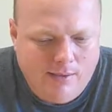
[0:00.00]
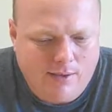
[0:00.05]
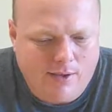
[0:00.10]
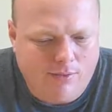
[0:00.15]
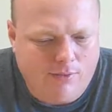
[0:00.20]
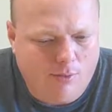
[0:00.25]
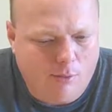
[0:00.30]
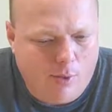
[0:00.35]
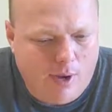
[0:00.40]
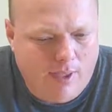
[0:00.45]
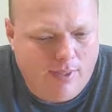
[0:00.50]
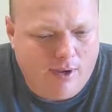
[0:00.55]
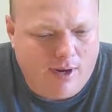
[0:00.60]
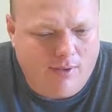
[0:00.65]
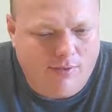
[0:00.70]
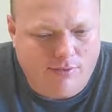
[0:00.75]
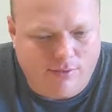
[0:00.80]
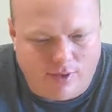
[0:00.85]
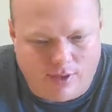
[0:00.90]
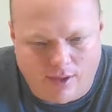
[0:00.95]
Because the way that I
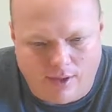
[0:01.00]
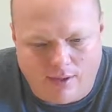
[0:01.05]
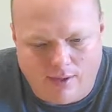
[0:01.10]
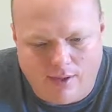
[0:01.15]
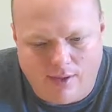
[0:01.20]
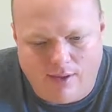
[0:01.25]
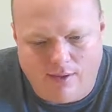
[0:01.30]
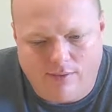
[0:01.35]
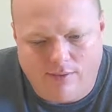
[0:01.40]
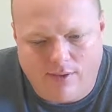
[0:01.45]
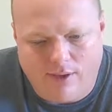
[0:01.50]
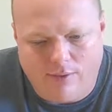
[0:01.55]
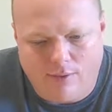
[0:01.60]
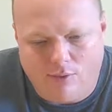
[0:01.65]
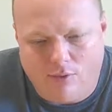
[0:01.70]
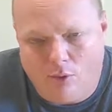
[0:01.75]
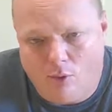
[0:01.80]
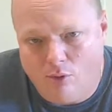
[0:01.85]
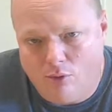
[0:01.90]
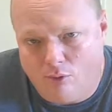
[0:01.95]
see it is that
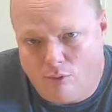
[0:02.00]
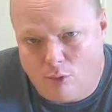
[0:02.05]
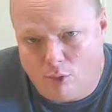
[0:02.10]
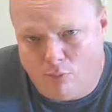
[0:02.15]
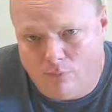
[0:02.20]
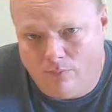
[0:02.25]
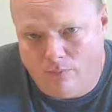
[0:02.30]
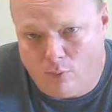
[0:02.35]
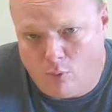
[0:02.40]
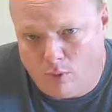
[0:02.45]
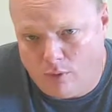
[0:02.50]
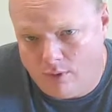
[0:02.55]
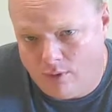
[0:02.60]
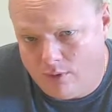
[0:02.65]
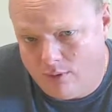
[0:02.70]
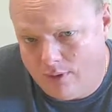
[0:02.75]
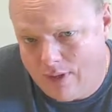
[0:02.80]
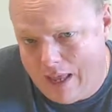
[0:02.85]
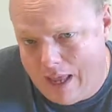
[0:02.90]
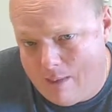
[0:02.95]
there's always room
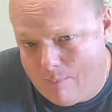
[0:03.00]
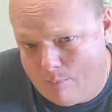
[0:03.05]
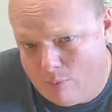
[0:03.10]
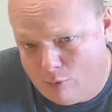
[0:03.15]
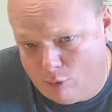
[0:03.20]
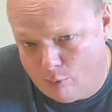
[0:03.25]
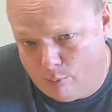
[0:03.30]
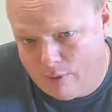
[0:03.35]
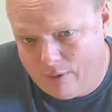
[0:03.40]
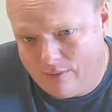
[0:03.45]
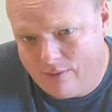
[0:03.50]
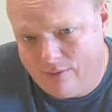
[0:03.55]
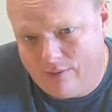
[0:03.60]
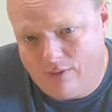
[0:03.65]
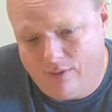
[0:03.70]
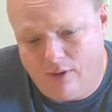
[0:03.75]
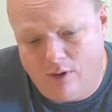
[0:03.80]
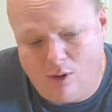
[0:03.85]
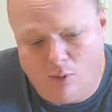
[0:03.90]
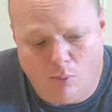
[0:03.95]
for improvement.
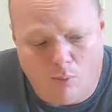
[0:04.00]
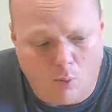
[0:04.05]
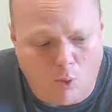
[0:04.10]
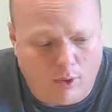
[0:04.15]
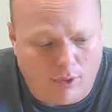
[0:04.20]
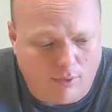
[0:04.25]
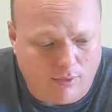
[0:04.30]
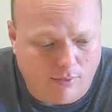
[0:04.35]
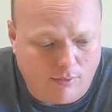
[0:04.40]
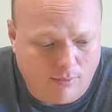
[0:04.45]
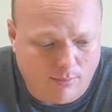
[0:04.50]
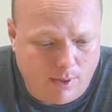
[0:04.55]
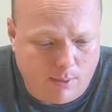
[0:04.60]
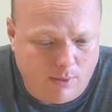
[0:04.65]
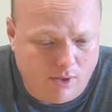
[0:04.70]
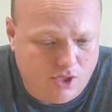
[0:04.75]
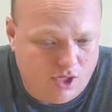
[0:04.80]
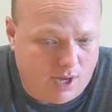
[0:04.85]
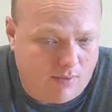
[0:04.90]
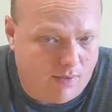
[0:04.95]
Whether it's
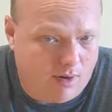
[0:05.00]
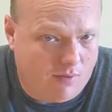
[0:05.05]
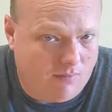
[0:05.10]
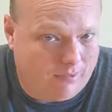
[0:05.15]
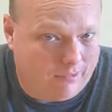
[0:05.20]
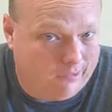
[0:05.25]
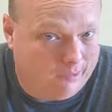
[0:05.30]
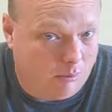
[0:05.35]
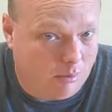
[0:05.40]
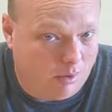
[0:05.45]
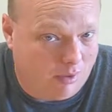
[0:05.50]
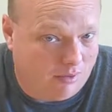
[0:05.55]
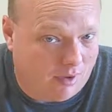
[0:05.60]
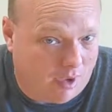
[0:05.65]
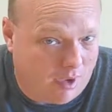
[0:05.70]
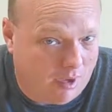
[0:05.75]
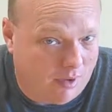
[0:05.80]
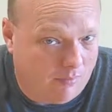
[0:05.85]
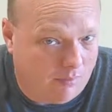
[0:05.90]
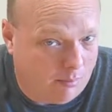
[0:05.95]
maybe shaving off a little bit of
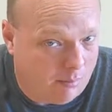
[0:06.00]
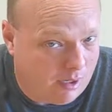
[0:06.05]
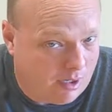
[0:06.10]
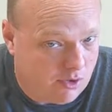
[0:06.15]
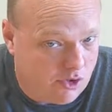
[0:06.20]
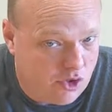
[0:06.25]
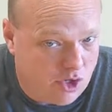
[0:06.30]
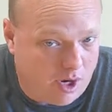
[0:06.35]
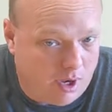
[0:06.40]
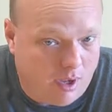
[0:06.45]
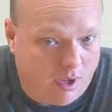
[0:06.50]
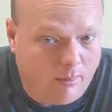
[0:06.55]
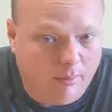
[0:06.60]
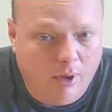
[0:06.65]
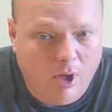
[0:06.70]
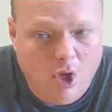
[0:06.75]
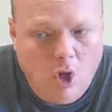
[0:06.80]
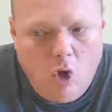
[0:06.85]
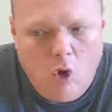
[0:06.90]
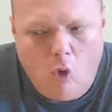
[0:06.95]
time from each job
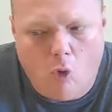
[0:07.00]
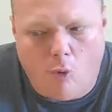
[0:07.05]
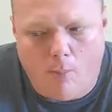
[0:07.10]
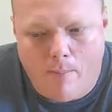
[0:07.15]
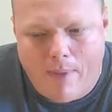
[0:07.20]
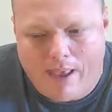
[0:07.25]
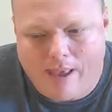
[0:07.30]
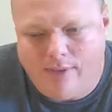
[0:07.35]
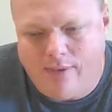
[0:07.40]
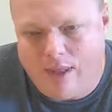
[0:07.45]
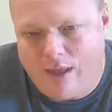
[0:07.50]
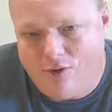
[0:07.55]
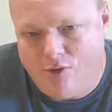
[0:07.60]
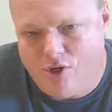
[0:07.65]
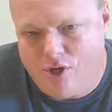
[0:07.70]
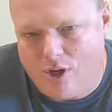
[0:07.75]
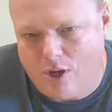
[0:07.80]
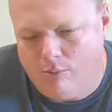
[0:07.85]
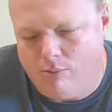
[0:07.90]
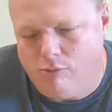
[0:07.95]
or making that
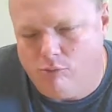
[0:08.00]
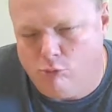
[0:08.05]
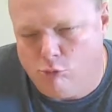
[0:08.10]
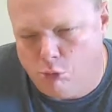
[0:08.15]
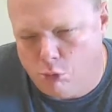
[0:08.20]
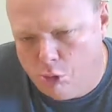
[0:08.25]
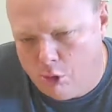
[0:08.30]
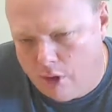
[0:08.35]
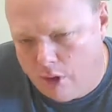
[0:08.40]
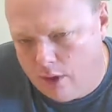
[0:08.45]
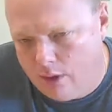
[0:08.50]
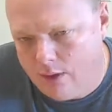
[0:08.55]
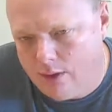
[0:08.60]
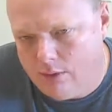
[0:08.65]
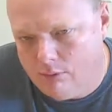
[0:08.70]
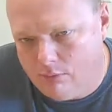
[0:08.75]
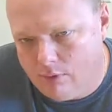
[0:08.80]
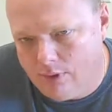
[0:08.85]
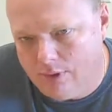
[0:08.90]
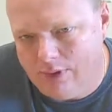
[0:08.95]
job really,
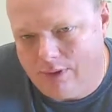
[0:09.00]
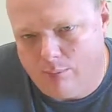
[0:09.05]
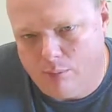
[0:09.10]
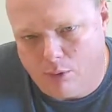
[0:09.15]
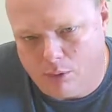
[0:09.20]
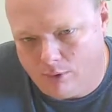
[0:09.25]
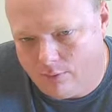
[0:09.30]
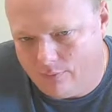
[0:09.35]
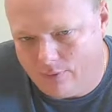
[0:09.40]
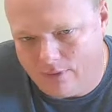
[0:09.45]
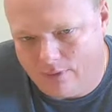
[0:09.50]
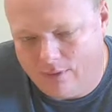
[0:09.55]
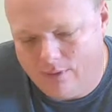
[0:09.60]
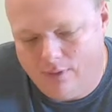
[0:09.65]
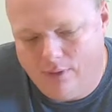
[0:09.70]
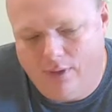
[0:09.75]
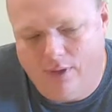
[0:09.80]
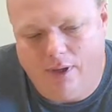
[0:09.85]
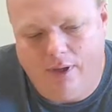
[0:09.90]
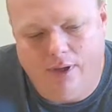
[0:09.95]
really perfect.
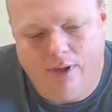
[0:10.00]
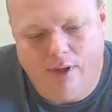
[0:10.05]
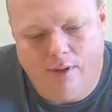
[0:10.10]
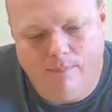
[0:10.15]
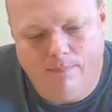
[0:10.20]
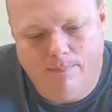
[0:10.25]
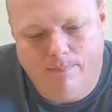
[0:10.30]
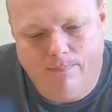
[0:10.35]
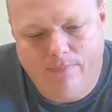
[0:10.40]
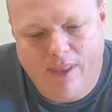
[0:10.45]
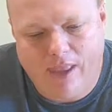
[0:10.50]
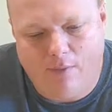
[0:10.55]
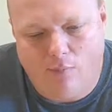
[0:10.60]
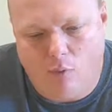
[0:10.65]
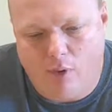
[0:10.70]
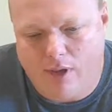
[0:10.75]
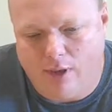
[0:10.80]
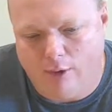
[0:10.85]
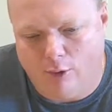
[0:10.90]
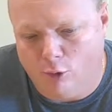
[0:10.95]
If
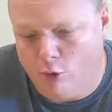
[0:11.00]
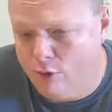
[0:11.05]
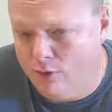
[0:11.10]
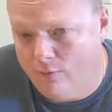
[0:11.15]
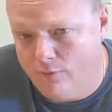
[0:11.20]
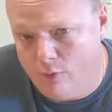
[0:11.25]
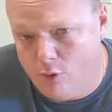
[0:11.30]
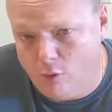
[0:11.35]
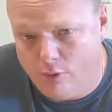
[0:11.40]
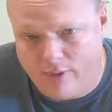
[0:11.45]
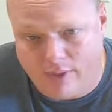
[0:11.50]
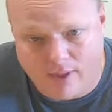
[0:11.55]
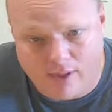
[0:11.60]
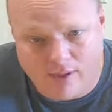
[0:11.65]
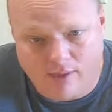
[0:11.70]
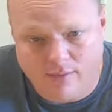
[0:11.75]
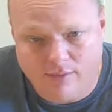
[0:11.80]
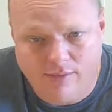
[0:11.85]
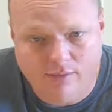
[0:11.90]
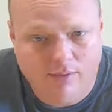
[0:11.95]
we can learn a few
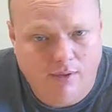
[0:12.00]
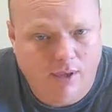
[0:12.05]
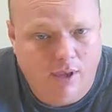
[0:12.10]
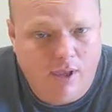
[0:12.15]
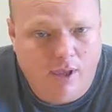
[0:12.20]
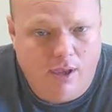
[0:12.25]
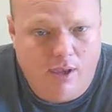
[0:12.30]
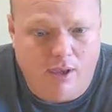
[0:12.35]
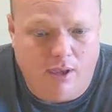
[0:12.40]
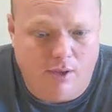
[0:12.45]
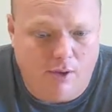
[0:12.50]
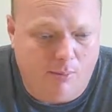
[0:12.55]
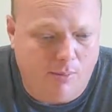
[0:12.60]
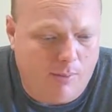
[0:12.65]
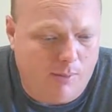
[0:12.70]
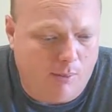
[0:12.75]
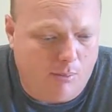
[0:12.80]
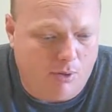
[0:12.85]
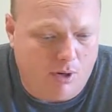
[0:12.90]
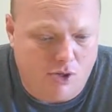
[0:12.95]
things,
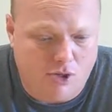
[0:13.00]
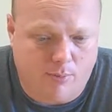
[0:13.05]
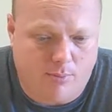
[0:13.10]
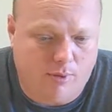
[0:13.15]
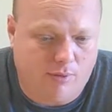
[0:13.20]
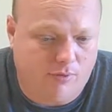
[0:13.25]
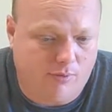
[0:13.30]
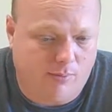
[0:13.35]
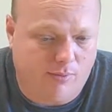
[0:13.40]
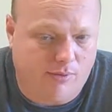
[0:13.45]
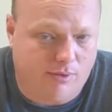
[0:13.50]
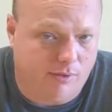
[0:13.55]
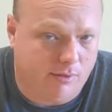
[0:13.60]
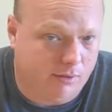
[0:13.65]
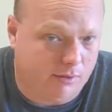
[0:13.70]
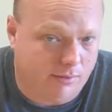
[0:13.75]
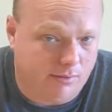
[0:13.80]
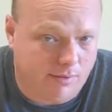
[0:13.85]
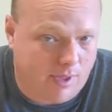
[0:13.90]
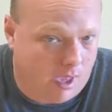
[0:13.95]
maybe brush up on some
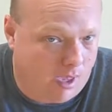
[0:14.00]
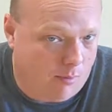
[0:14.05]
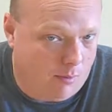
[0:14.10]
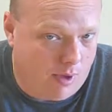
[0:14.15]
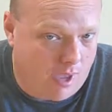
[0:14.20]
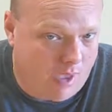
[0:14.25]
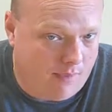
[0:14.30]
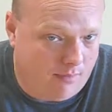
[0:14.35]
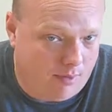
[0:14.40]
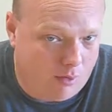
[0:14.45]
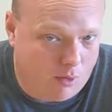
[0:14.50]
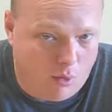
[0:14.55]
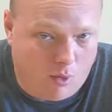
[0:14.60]
skills that we haven't